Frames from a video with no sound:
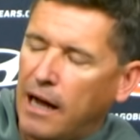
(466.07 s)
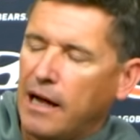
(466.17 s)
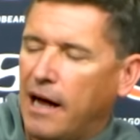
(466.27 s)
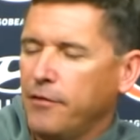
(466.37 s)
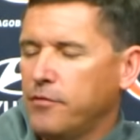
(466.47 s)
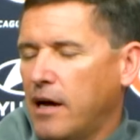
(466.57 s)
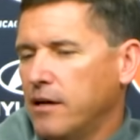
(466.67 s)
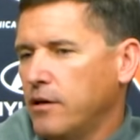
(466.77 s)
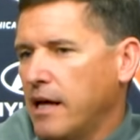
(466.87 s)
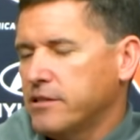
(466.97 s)

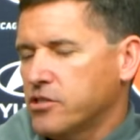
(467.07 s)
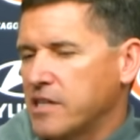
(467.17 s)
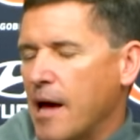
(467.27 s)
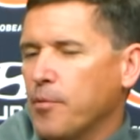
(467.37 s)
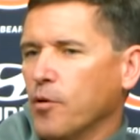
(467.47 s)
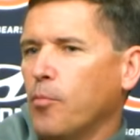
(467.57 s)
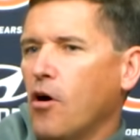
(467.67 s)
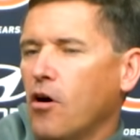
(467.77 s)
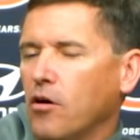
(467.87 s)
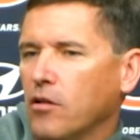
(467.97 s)
I at the snap of the
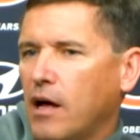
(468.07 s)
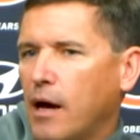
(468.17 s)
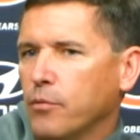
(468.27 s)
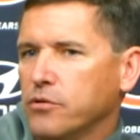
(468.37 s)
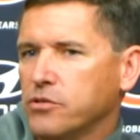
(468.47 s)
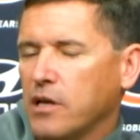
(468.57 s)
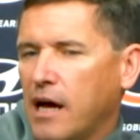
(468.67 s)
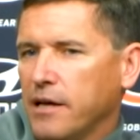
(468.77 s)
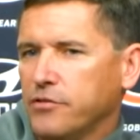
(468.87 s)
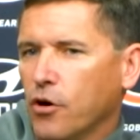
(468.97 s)
ball,
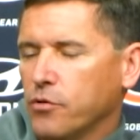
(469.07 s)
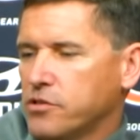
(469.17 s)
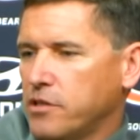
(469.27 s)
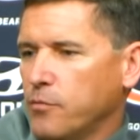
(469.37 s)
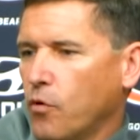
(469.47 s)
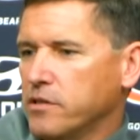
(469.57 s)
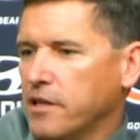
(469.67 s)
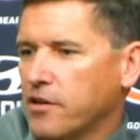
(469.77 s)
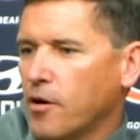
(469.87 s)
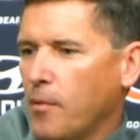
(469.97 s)
I noticed that one
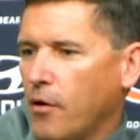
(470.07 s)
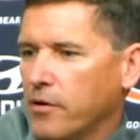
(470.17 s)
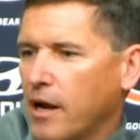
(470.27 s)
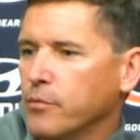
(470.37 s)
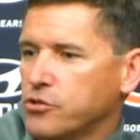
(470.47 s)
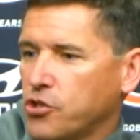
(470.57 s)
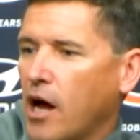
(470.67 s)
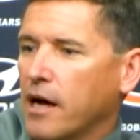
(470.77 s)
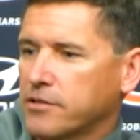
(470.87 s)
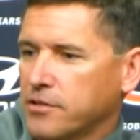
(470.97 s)
didn't come out, and I was
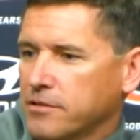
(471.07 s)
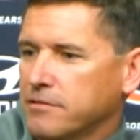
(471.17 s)
shocked.